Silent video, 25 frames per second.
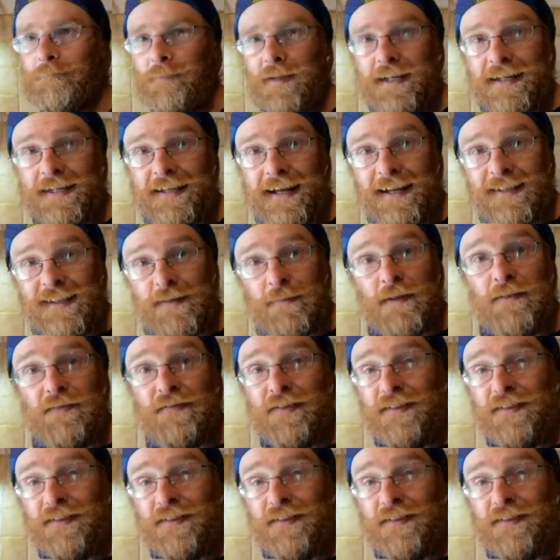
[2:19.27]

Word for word: It adds a bit of